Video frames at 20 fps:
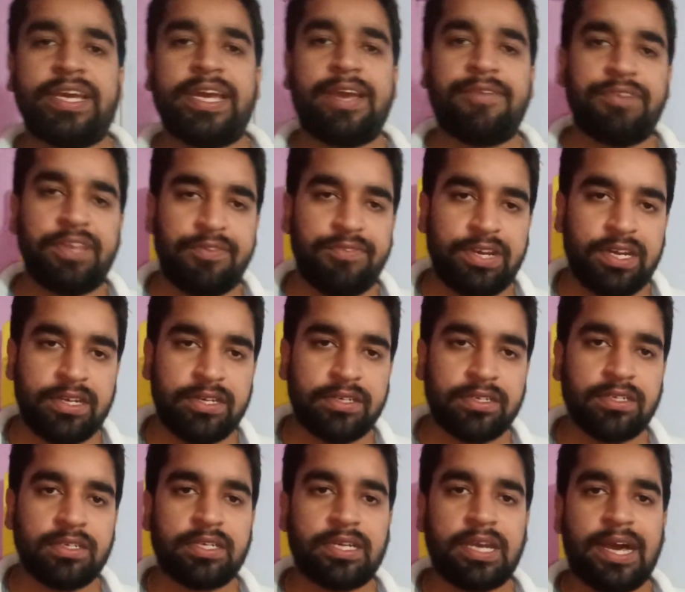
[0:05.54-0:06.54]

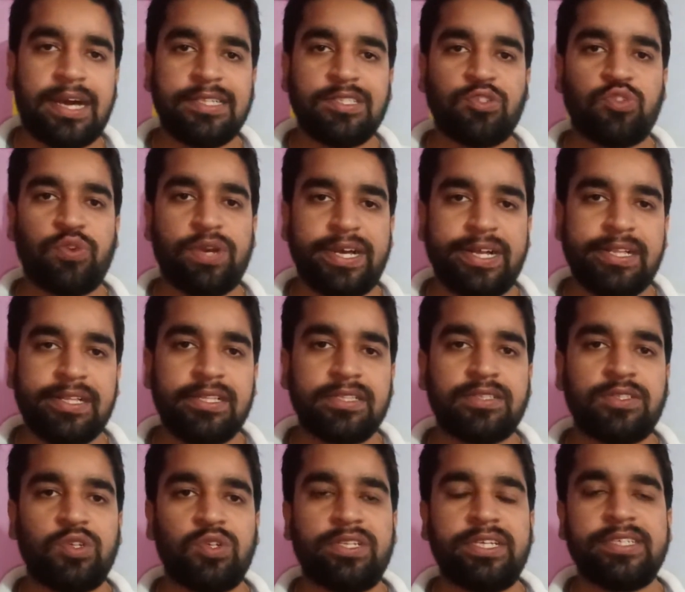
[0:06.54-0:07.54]
everyone, class
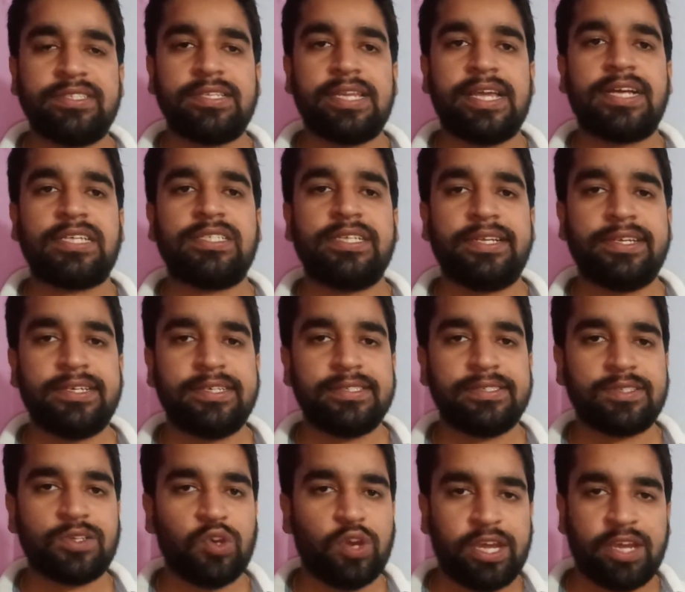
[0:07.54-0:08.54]
12. So this lecture
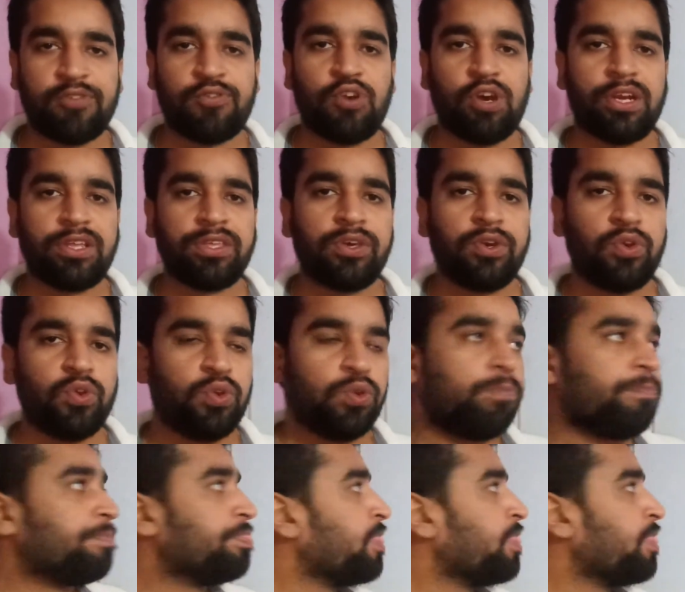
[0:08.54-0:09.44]
is going for you